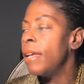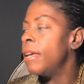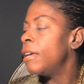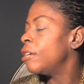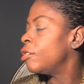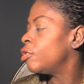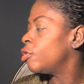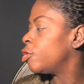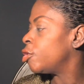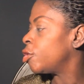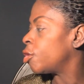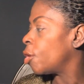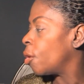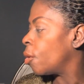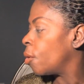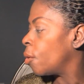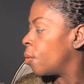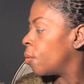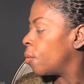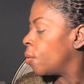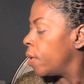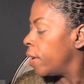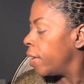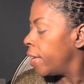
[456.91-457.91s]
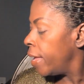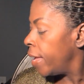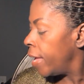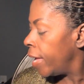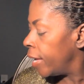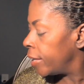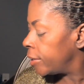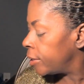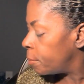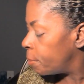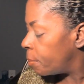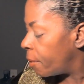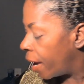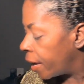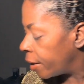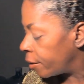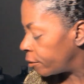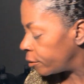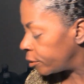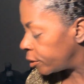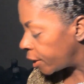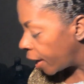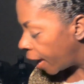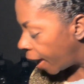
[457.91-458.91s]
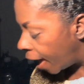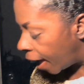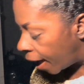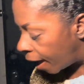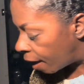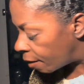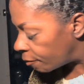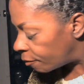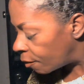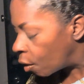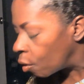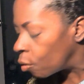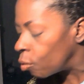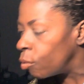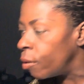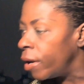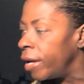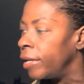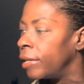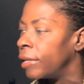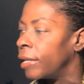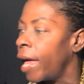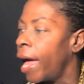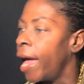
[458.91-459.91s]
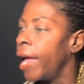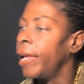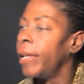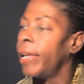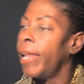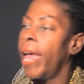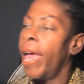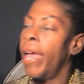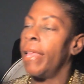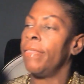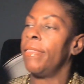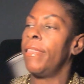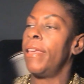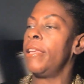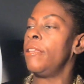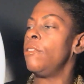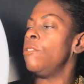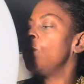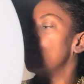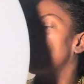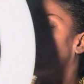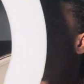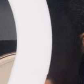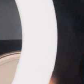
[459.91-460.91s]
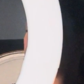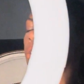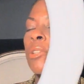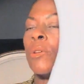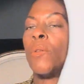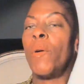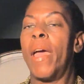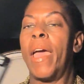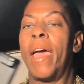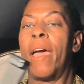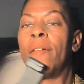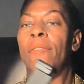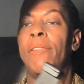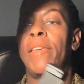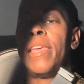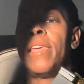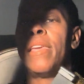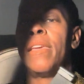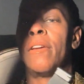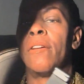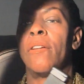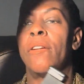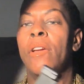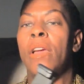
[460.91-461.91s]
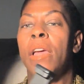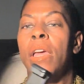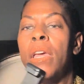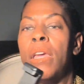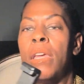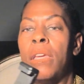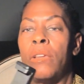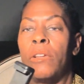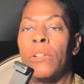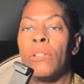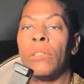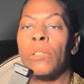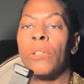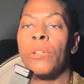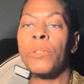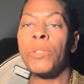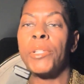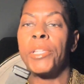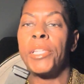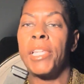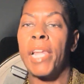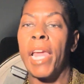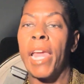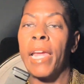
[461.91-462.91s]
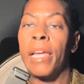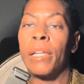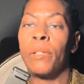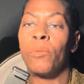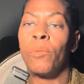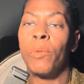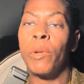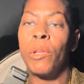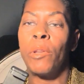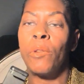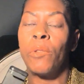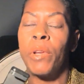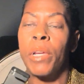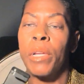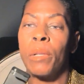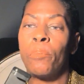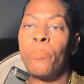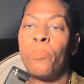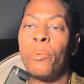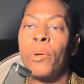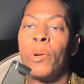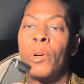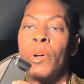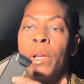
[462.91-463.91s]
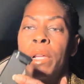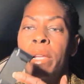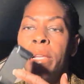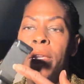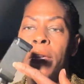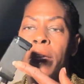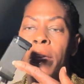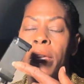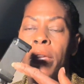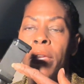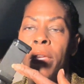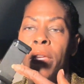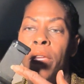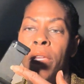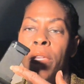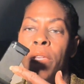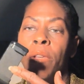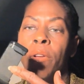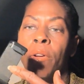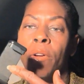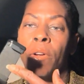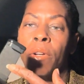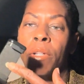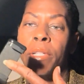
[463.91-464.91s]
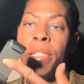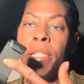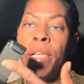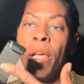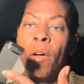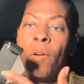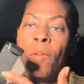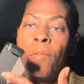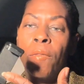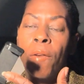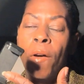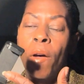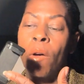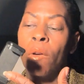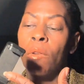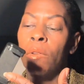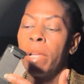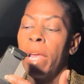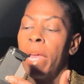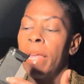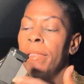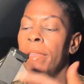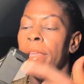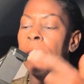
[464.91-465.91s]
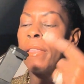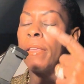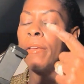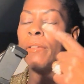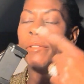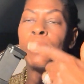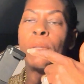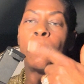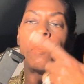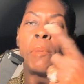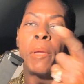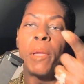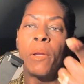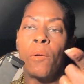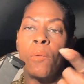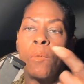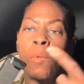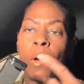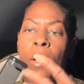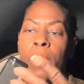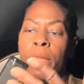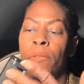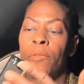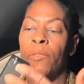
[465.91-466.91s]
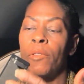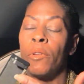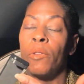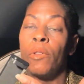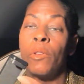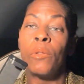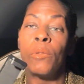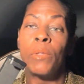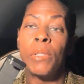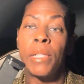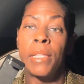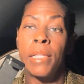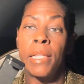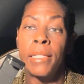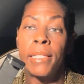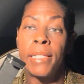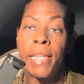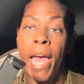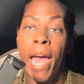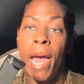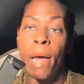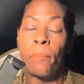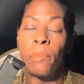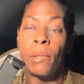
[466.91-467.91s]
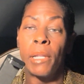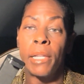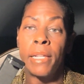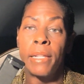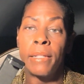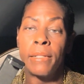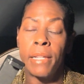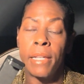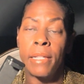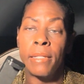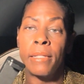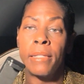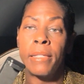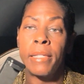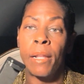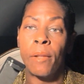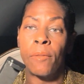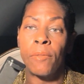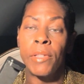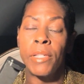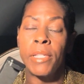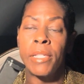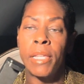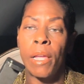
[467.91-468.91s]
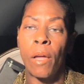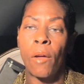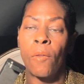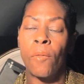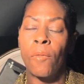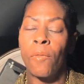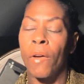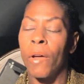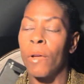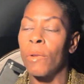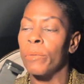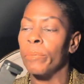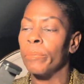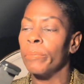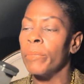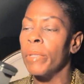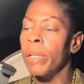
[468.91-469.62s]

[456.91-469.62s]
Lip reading: So it's better to have a ring light, and then you also have here your little stand where you can put your cell phone, and then there's the bigger one if you're using the tablet instead of the cell phone.